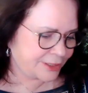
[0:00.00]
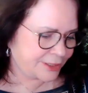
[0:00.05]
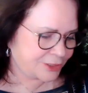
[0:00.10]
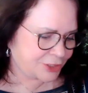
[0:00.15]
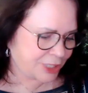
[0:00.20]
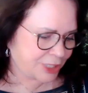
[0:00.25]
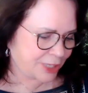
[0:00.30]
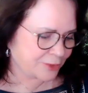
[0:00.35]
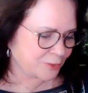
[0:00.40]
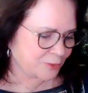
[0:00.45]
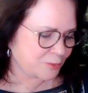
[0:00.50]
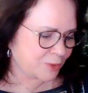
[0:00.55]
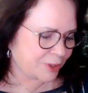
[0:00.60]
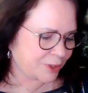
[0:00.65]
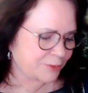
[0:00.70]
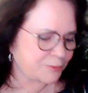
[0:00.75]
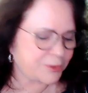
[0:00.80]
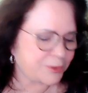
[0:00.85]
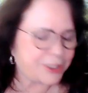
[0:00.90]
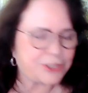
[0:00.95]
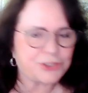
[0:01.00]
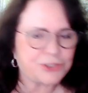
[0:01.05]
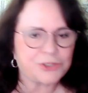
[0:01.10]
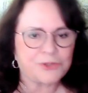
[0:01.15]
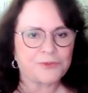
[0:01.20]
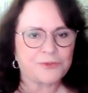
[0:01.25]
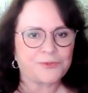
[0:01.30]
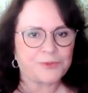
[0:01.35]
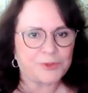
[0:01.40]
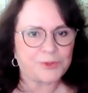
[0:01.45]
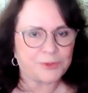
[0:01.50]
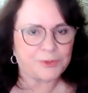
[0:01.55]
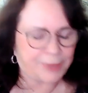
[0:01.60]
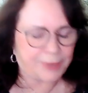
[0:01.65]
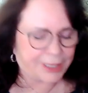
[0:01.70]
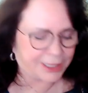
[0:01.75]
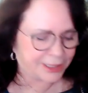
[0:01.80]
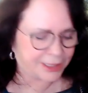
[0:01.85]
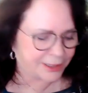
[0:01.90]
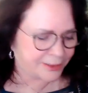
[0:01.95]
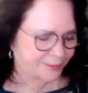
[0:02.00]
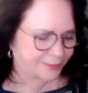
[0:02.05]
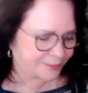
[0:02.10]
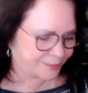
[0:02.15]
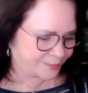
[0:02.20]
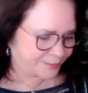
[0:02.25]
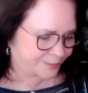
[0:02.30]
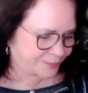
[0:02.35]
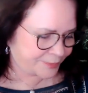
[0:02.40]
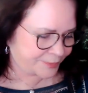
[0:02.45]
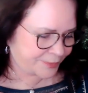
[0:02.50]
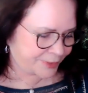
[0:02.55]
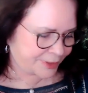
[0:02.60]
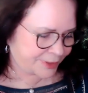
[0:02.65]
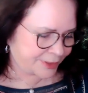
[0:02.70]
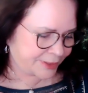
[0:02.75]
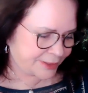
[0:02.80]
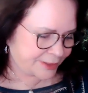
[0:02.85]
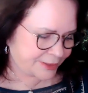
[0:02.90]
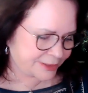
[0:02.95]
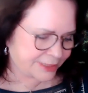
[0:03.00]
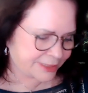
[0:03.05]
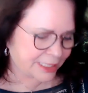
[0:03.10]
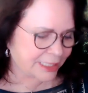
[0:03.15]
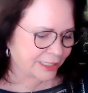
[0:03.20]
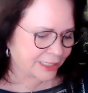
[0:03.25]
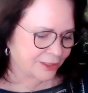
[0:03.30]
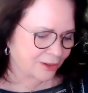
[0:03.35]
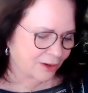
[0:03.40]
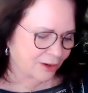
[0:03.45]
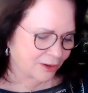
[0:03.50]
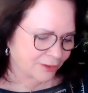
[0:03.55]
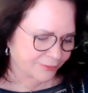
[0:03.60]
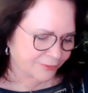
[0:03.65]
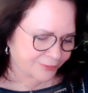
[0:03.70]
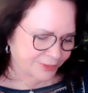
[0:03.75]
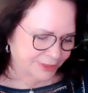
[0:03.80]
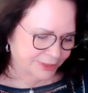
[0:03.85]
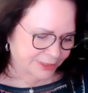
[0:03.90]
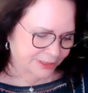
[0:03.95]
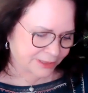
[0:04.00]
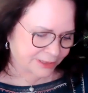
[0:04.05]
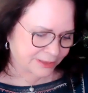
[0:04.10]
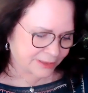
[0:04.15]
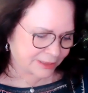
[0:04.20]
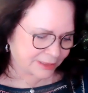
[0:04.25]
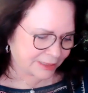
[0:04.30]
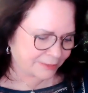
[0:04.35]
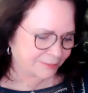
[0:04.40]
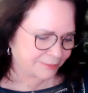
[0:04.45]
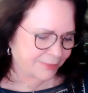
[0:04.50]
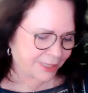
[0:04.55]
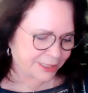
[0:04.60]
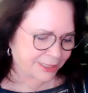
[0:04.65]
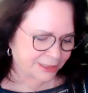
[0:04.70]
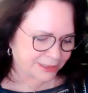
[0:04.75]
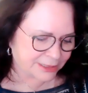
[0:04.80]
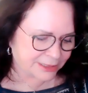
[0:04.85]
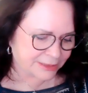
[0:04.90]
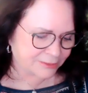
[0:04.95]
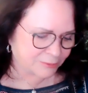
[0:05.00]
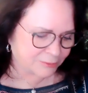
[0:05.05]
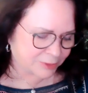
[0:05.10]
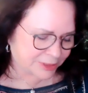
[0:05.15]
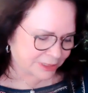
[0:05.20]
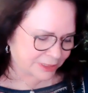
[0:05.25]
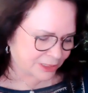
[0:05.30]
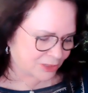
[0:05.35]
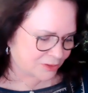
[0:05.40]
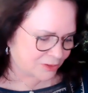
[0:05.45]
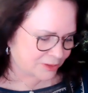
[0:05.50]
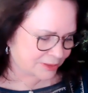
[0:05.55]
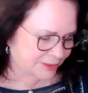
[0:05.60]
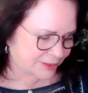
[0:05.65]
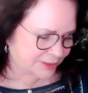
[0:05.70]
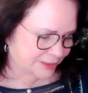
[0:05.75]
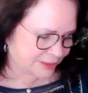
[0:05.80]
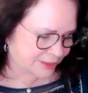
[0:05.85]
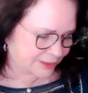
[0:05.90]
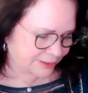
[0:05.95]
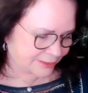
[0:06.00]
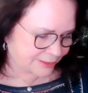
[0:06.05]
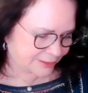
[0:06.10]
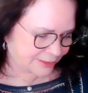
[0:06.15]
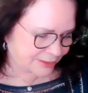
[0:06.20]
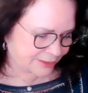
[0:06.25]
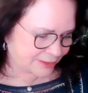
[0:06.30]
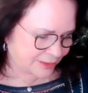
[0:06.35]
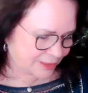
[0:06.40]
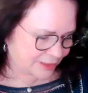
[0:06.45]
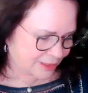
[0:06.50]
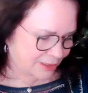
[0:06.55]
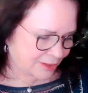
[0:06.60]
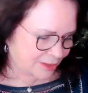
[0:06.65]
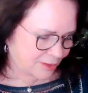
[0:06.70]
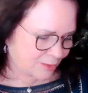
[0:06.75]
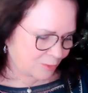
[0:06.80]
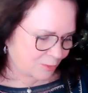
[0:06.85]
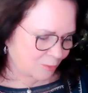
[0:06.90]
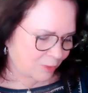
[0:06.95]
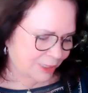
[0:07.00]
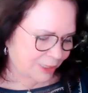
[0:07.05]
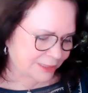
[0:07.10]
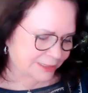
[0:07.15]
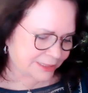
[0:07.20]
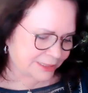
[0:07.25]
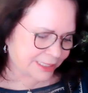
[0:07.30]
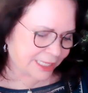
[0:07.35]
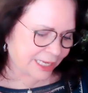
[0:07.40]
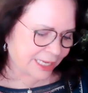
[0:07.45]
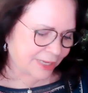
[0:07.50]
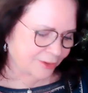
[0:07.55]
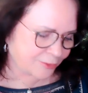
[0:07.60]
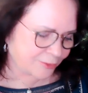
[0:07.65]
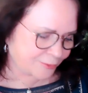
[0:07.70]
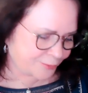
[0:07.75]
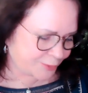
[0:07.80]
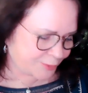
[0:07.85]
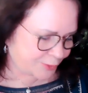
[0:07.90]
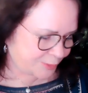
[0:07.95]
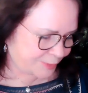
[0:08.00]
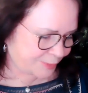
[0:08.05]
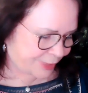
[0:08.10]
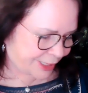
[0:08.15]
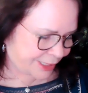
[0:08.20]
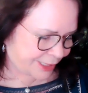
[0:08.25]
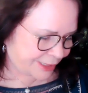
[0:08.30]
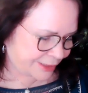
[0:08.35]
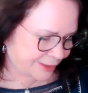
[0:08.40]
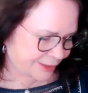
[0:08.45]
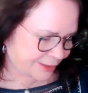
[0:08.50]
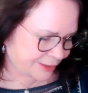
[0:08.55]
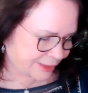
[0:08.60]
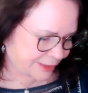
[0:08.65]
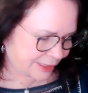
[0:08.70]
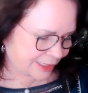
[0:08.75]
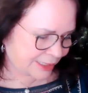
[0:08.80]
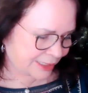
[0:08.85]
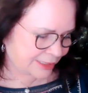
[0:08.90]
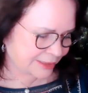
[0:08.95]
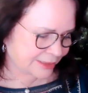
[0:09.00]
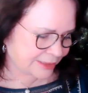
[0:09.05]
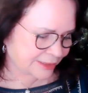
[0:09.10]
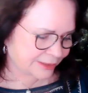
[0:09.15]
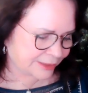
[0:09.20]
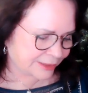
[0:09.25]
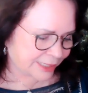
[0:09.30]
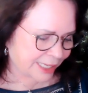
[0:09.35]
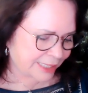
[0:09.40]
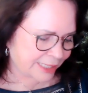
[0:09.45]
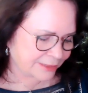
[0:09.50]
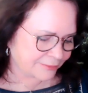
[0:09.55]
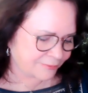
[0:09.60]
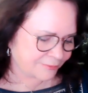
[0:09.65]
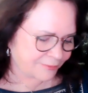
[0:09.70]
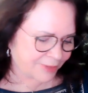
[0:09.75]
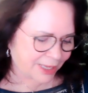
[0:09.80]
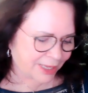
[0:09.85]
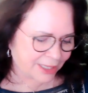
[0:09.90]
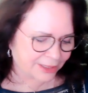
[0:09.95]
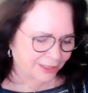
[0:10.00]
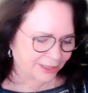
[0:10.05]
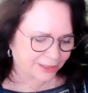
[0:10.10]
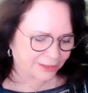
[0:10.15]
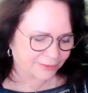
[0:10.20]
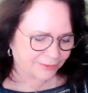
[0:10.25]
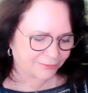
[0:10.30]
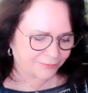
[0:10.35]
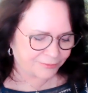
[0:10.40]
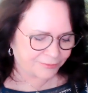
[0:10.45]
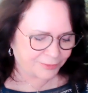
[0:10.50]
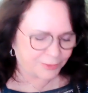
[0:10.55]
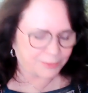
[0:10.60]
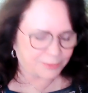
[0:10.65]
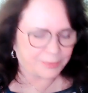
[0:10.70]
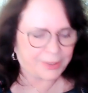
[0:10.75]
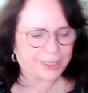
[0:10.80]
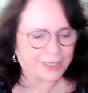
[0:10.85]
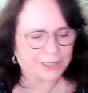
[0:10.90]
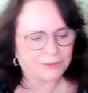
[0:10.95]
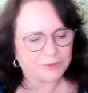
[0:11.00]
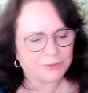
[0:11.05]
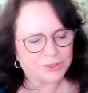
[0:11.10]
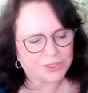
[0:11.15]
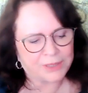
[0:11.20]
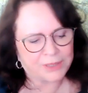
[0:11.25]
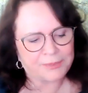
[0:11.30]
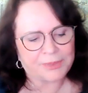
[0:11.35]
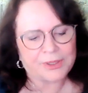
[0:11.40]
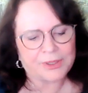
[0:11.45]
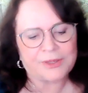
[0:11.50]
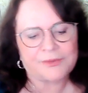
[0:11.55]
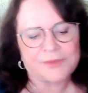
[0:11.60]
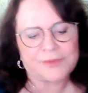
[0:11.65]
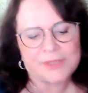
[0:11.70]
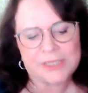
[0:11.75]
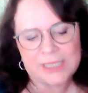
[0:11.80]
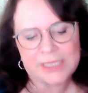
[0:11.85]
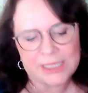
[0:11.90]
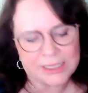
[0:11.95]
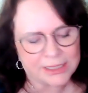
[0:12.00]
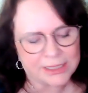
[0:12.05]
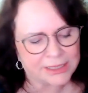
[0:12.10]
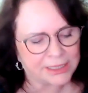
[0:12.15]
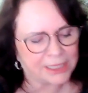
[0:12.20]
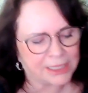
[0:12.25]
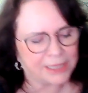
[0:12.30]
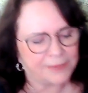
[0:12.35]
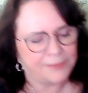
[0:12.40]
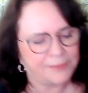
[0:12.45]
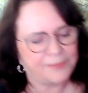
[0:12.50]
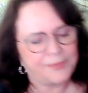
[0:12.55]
Channel One Regional Food Bank, Second Harvest in Madison, Wisconsin, West Seattle Food Bank, and Gallatin Valley food bank, which I believe is Tennessee.